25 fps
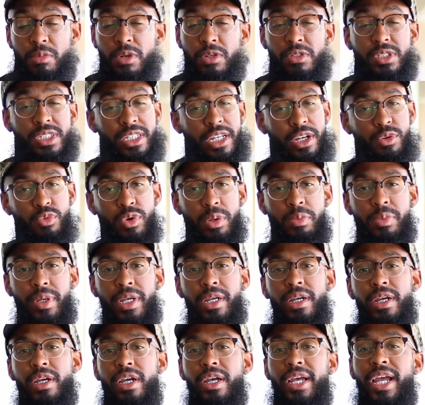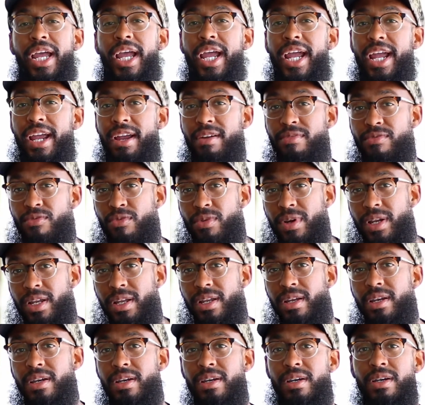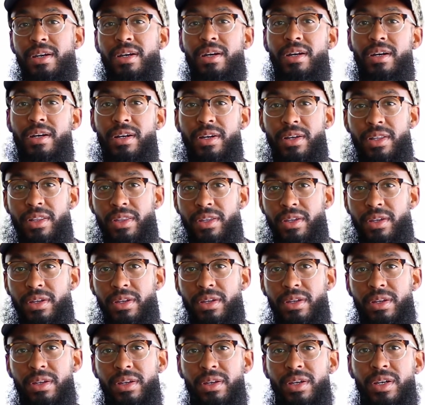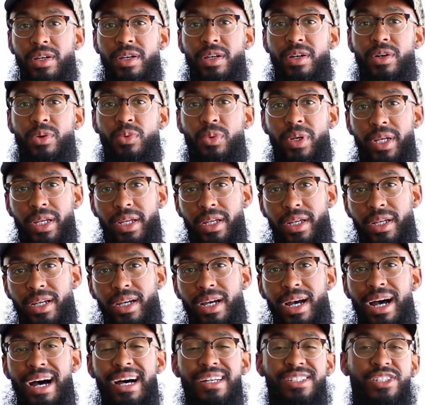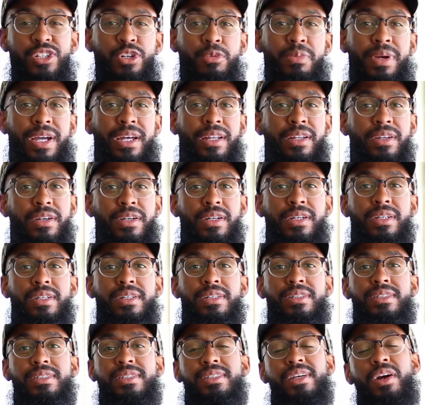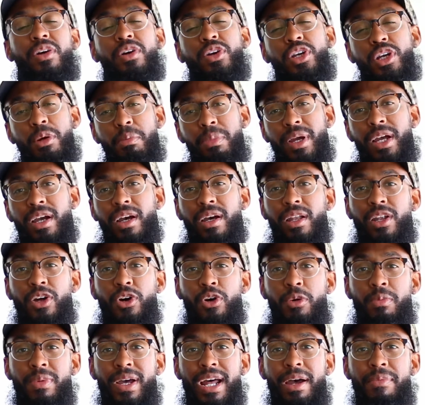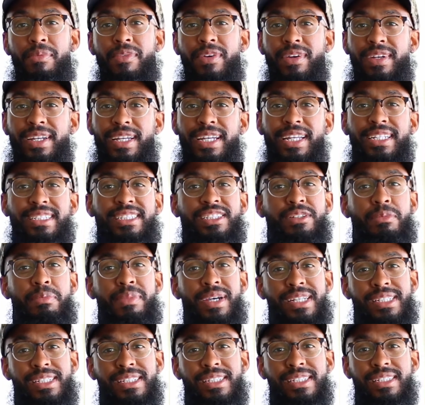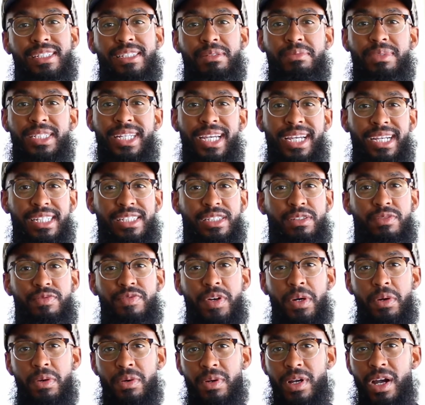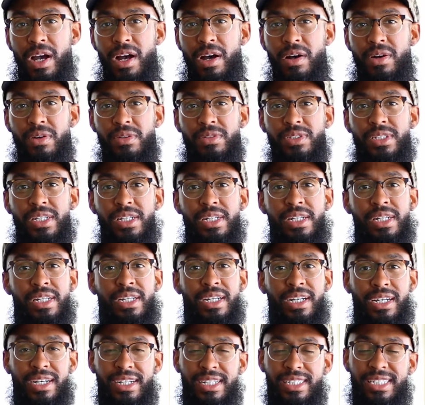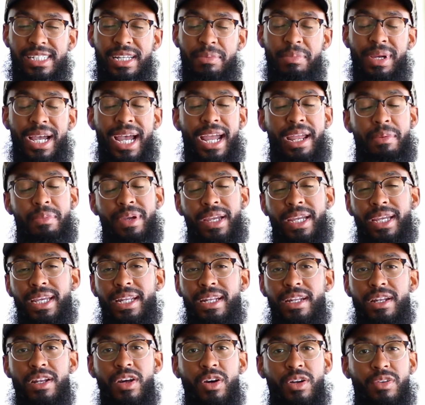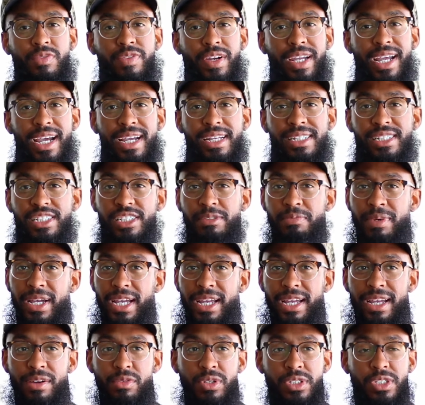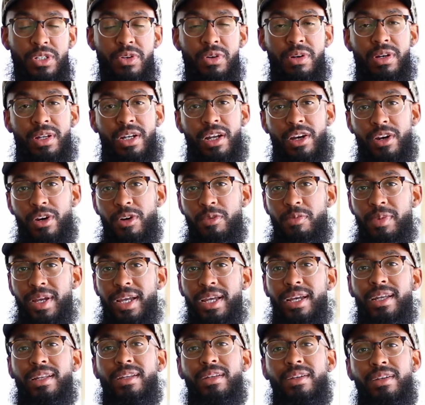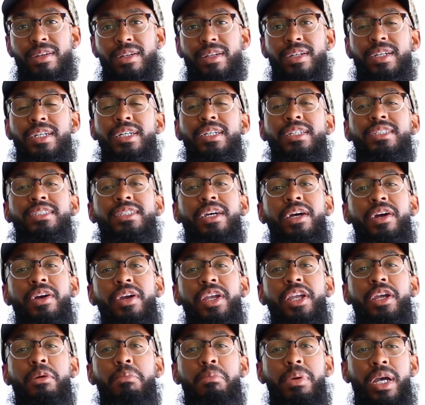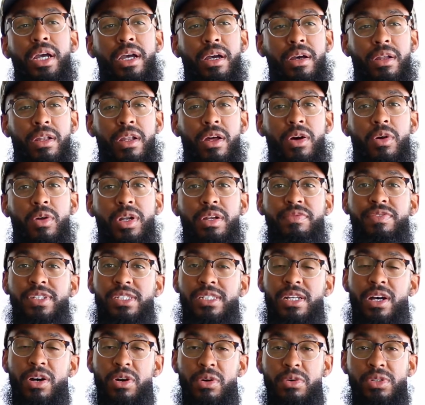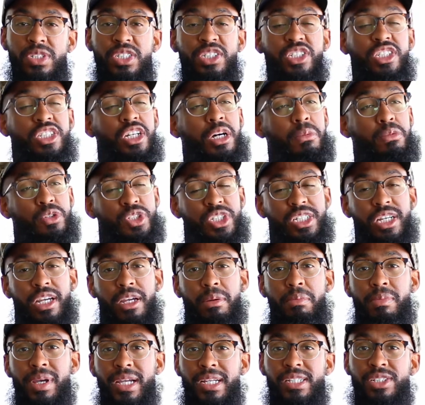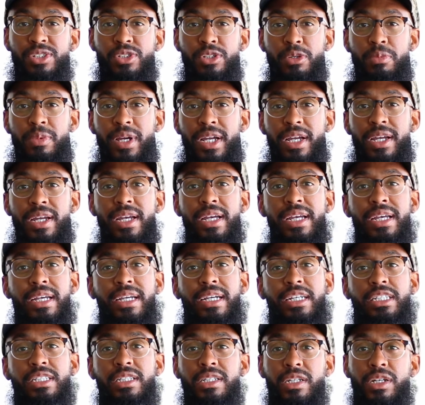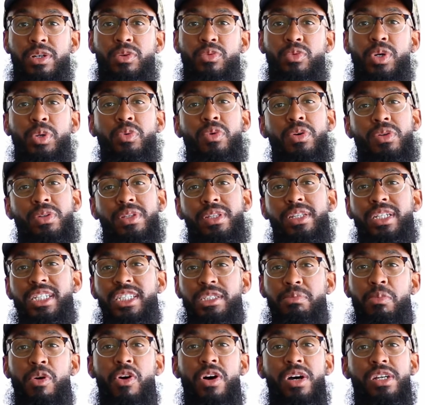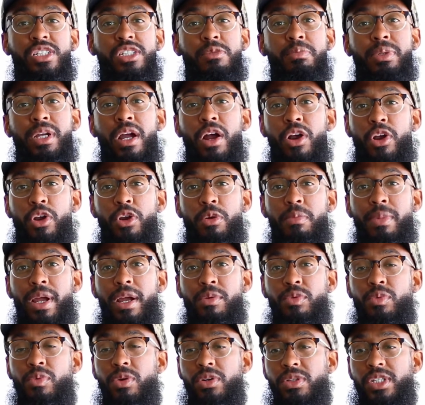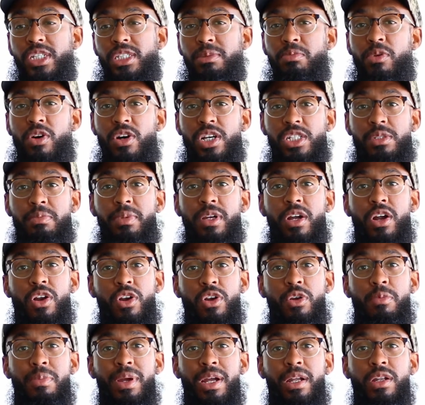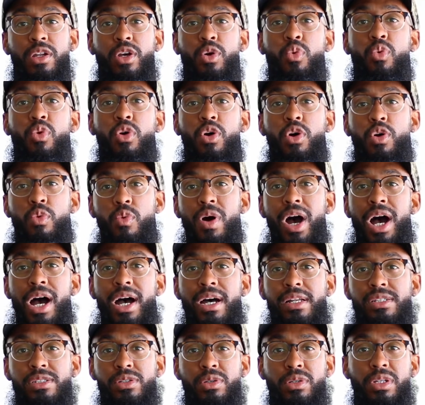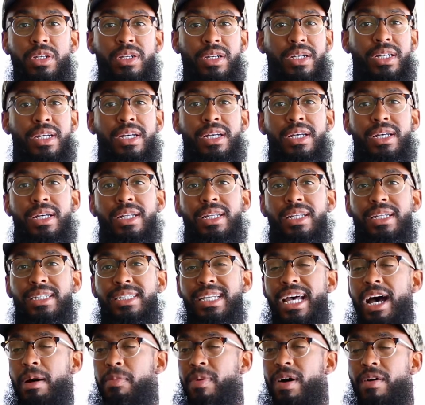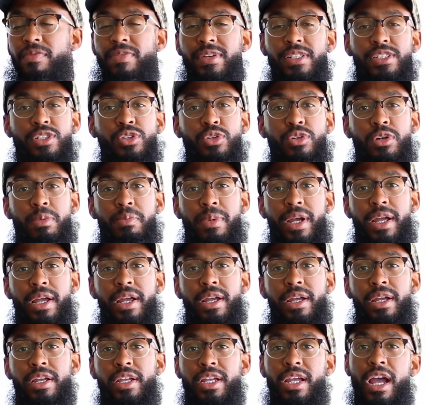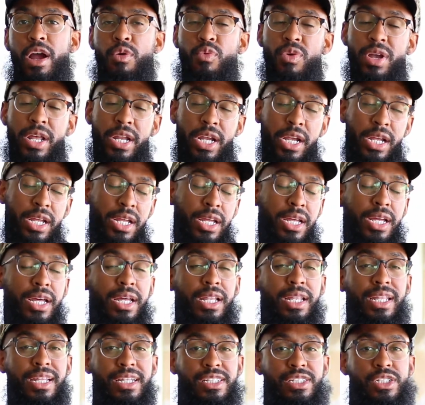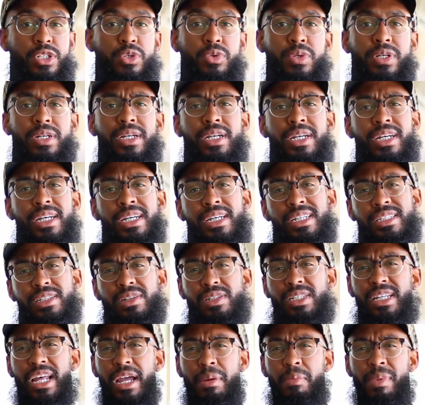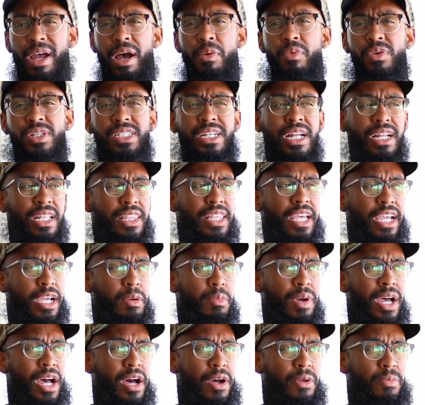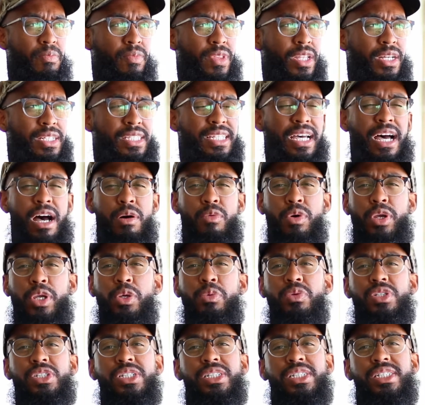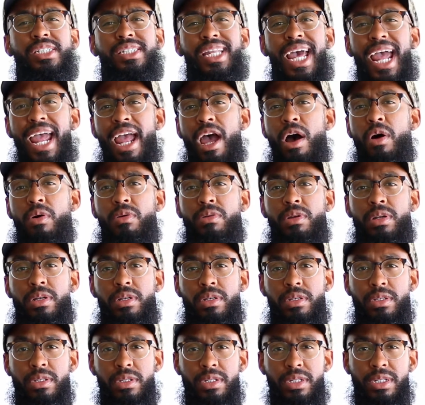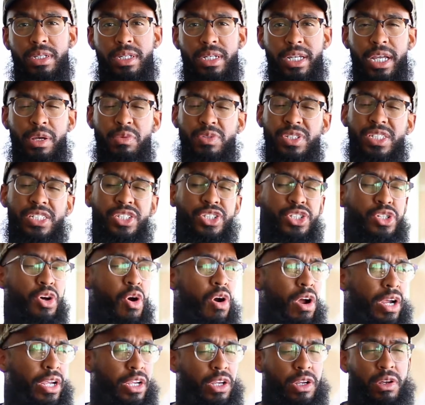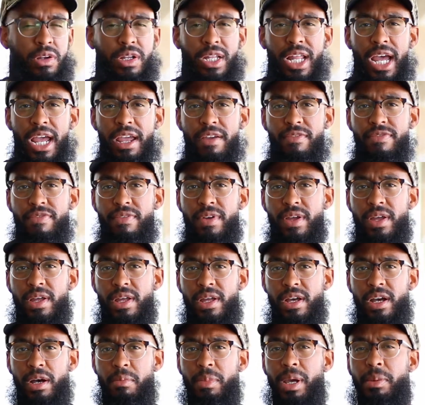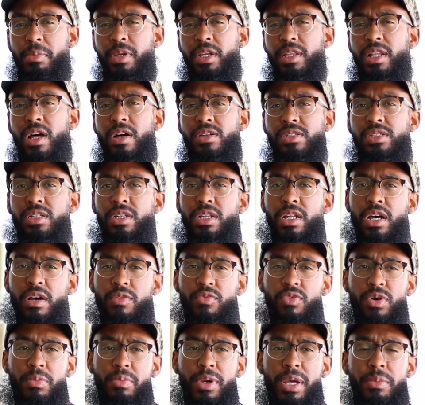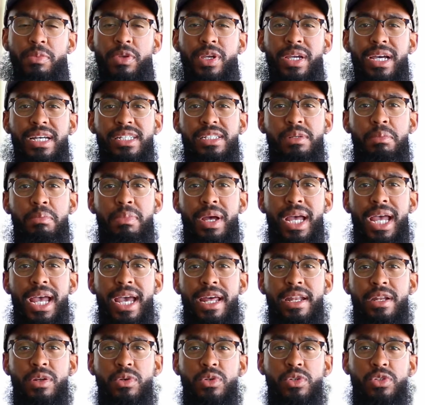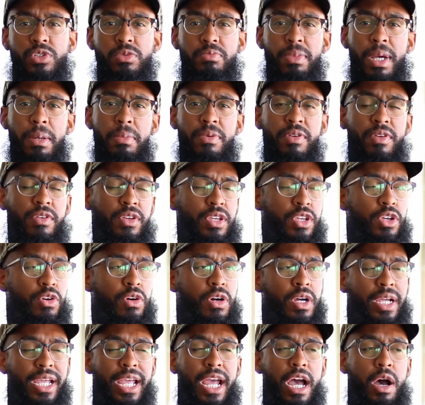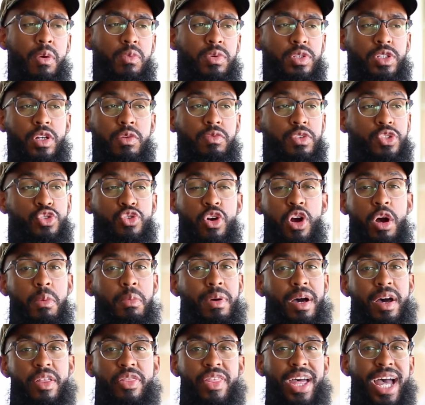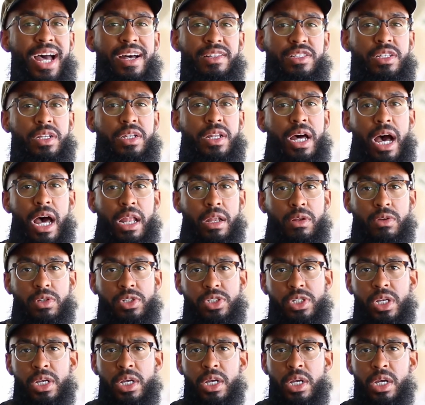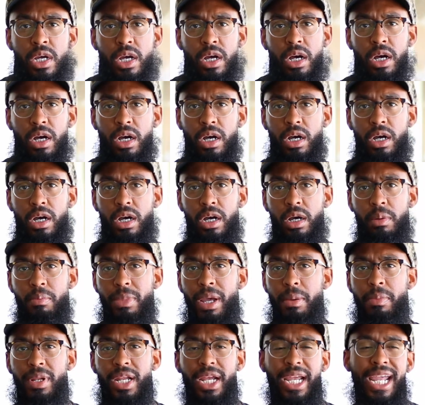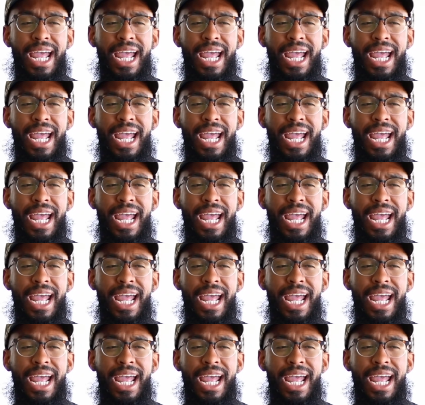on, say it with me. Every other week. Also, man, look, turn your bell on, man. I'm getting some messages, some texts, some phone calls. Saying, man, I ain't been getting the notifications, man. What's going on, man? Look, turn your bell on. If it's on, just double check. Make sure, man. Because, look, we want these boys to be heard, man. We want these boys to be heard, man. Look, worldwide. So, look, let's hop off into it, man. Y'all ready? Let's do it. So, today, man, I want y'all to think about a time when you were just down. It was just dark in your life. Maybe you lost a loved one. Maybe you got some bad news. Maybe your account was overdrawn by $1,000. Maybe the